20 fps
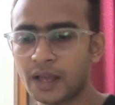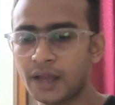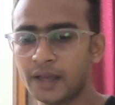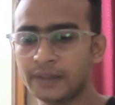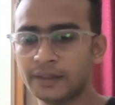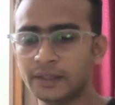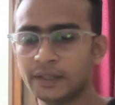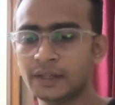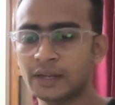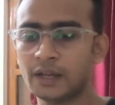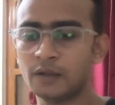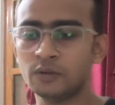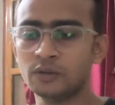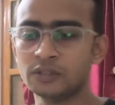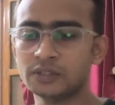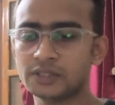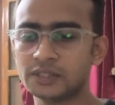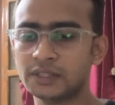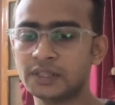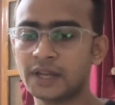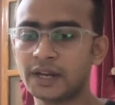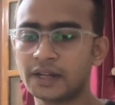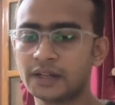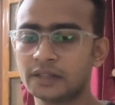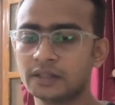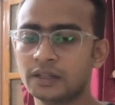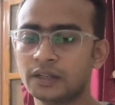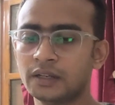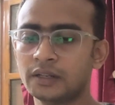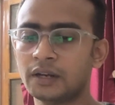And then I will see that
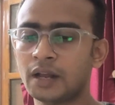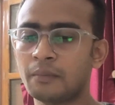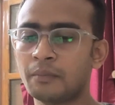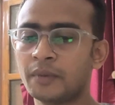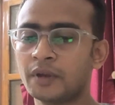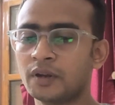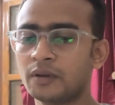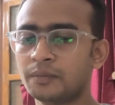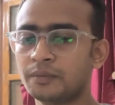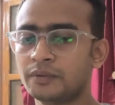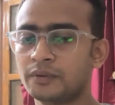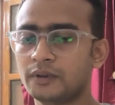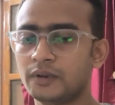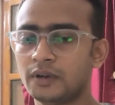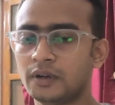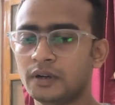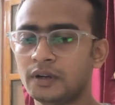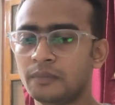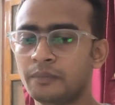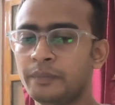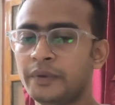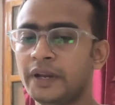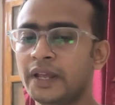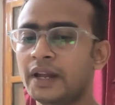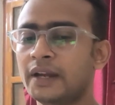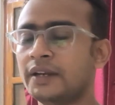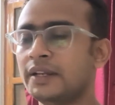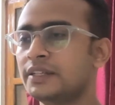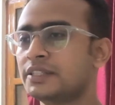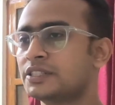the number of
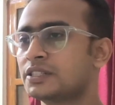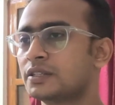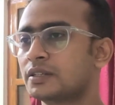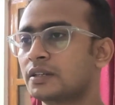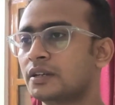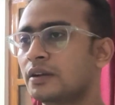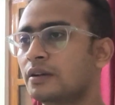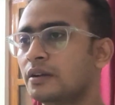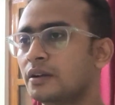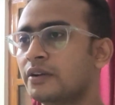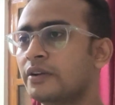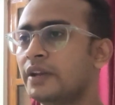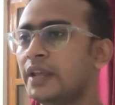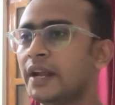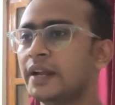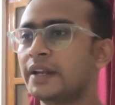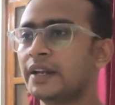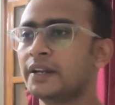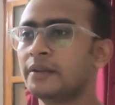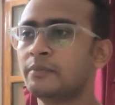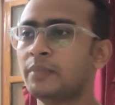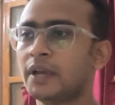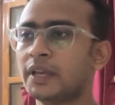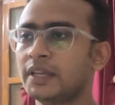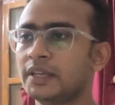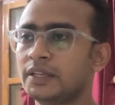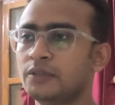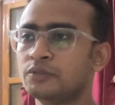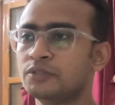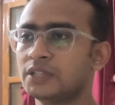playlist created
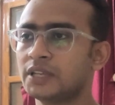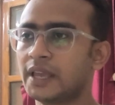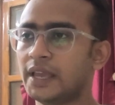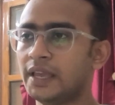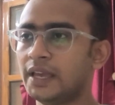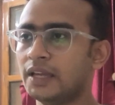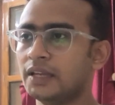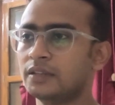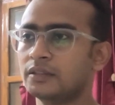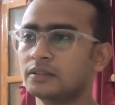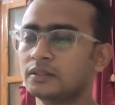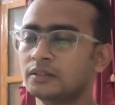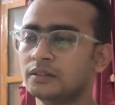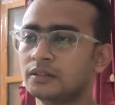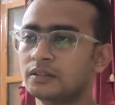by using AI.